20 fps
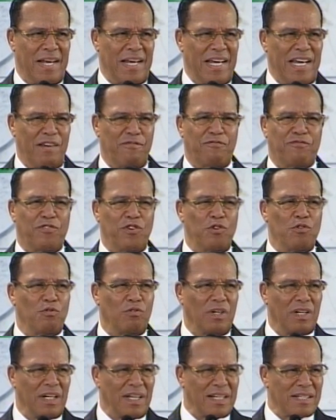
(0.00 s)
if you
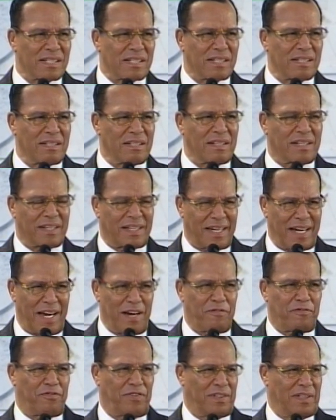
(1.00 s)
listen
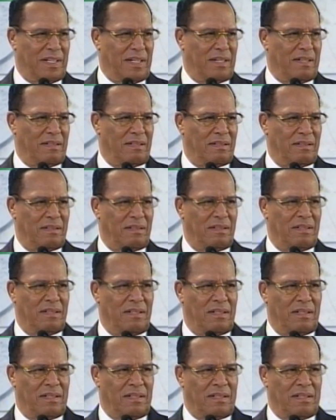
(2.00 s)
carefully,
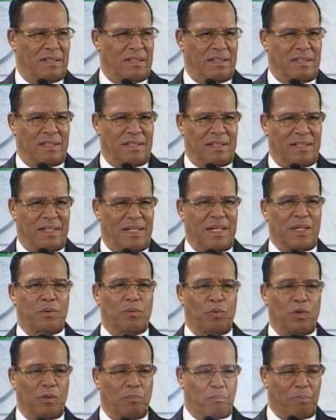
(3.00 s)
it
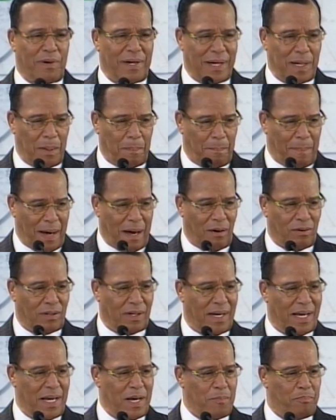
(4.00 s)
will bring
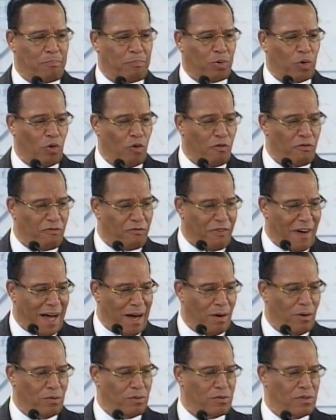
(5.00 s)
about a
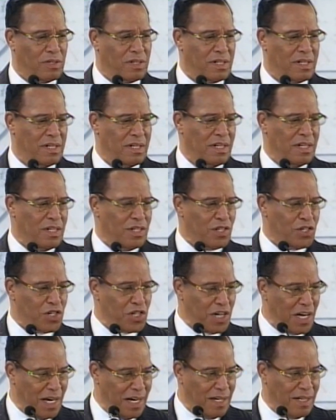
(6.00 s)
profound
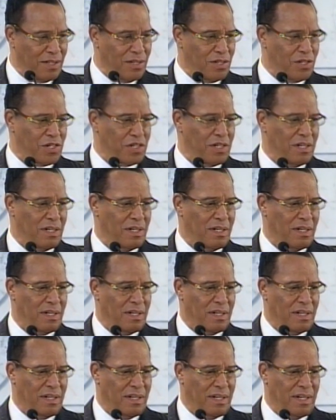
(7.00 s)
change
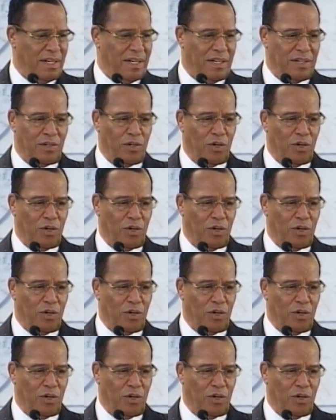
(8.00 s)
in